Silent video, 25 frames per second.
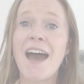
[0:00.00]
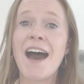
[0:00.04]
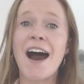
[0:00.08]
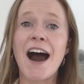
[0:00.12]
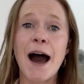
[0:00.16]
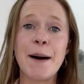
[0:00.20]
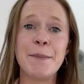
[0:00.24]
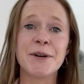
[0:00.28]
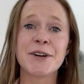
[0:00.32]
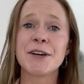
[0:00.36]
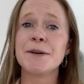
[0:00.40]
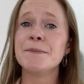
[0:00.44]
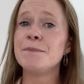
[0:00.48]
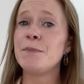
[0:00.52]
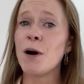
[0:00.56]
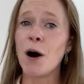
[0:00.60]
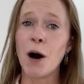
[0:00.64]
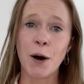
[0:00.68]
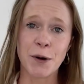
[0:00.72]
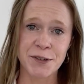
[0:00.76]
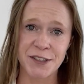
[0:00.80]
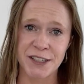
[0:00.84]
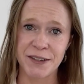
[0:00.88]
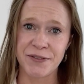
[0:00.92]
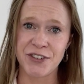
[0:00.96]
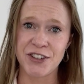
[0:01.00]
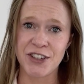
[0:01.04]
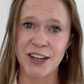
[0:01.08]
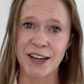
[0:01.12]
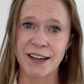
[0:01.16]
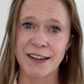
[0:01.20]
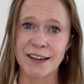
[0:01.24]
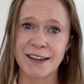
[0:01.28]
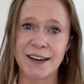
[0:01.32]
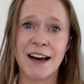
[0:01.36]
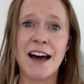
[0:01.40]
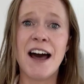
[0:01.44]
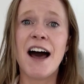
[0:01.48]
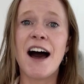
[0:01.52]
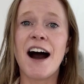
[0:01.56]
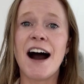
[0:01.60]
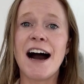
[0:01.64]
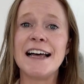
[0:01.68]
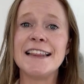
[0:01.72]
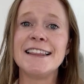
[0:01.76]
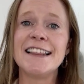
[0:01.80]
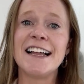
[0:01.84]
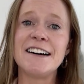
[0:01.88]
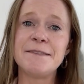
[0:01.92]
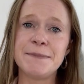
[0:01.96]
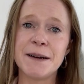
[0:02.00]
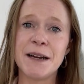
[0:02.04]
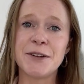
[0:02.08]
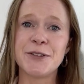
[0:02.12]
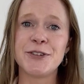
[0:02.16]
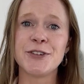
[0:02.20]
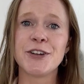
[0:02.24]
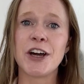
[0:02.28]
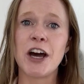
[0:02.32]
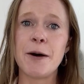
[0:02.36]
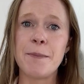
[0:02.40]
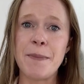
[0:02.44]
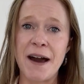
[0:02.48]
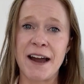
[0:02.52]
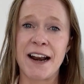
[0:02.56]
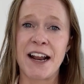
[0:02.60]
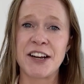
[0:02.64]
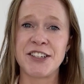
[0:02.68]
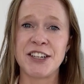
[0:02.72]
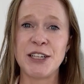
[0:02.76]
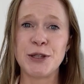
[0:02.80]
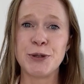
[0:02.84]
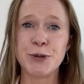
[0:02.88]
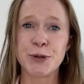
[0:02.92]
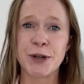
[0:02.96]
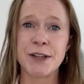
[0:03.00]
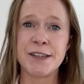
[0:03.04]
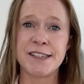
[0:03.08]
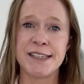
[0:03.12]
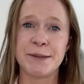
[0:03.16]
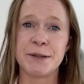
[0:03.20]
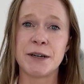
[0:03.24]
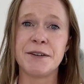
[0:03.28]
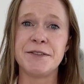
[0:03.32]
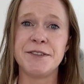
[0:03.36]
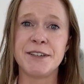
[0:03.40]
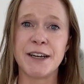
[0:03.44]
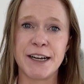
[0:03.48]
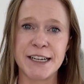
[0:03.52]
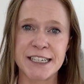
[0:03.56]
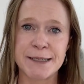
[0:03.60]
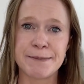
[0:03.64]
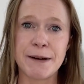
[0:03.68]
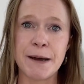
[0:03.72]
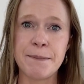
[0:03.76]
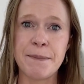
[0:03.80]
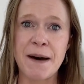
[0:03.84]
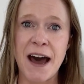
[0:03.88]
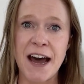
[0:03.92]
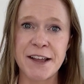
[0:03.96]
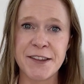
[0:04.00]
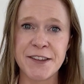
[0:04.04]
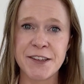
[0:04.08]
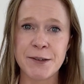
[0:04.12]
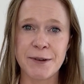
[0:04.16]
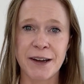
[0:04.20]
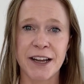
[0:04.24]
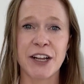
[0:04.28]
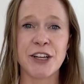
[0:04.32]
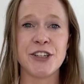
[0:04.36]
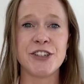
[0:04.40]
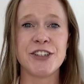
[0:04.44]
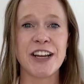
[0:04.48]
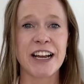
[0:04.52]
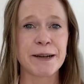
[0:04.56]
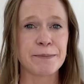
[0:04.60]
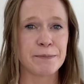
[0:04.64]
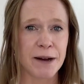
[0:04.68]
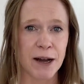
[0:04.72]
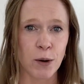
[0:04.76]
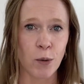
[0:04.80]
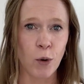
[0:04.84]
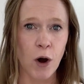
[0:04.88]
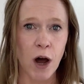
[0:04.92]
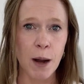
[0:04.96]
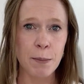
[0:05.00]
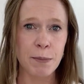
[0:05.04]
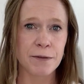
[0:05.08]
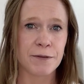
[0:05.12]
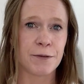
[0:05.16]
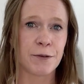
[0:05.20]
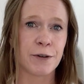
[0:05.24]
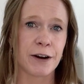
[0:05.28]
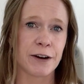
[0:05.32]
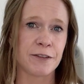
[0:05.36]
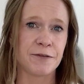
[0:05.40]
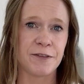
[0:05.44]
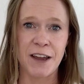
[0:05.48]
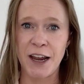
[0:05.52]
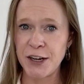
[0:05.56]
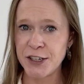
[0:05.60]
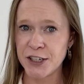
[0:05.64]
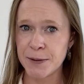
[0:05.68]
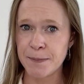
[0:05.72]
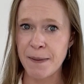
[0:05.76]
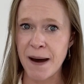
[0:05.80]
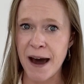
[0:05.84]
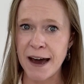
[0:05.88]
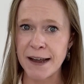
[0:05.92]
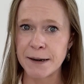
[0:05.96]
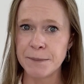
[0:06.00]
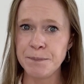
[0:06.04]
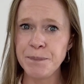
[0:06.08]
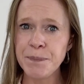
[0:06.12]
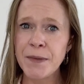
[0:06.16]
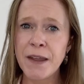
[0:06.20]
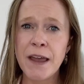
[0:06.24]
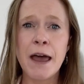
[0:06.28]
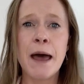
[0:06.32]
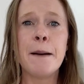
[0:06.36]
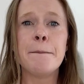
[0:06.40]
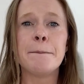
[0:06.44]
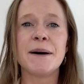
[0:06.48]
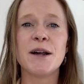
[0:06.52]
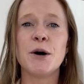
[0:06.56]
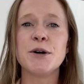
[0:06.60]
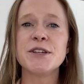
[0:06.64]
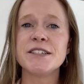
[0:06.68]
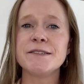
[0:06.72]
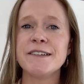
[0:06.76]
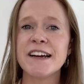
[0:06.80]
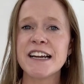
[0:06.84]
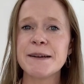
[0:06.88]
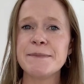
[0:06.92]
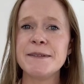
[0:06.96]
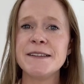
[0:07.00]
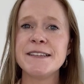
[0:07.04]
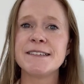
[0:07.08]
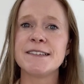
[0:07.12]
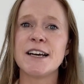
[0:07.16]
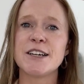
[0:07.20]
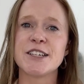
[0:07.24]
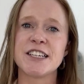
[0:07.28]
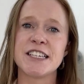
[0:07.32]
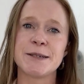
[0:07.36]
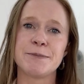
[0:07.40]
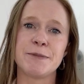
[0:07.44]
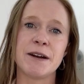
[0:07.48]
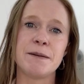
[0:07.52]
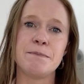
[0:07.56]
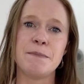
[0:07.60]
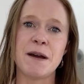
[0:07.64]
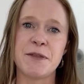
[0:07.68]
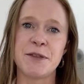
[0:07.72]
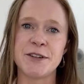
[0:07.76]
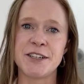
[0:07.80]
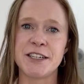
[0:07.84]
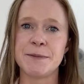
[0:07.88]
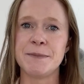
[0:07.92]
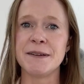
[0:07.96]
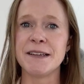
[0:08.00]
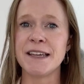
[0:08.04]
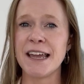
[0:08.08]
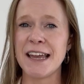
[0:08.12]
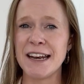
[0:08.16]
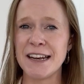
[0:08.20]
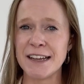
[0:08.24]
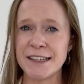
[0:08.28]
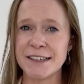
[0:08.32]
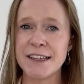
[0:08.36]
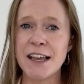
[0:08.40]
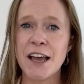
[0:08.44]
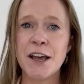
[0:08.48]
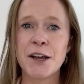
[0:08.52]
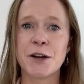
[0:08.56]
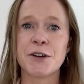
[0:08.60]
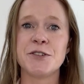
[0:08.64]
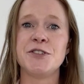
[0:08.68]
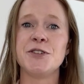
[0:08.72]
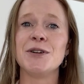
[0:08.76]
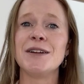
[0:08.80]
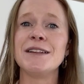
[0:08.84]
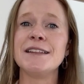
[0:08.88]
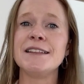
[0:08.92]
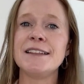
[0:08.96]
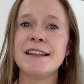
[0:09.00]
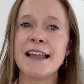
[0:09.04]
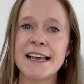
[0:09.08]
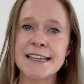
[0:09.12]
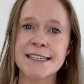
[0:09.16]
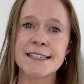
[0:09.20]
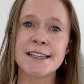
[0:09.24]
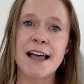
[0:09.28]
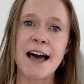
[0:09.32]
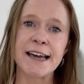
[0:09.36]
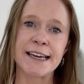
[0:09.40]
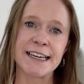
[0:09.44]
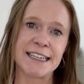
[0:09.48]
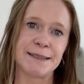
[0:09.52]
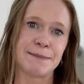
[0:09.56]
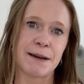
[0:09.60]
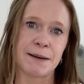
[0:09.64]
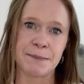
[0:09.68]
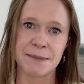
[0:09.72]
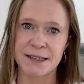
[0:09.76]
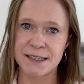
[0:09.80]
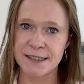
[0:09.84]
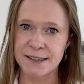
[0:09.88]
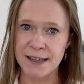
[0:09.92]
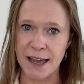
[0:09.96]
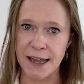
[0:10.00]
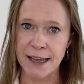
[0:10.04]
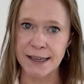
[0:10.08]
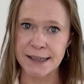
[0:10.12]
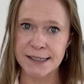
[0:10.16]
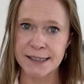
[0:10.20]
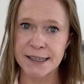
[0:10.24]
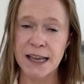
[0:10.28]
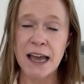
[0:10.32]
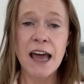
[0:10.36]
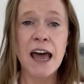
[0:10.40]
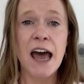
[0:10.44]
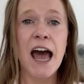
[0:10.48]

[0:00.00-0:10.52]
I'm a compulsive checker. I love being able to go back and actually look and see what I've done to my pattern so I can check my work before I finish a pattern. But I also recommend the slash and spread method to beginners because you're less likely to make mistakes.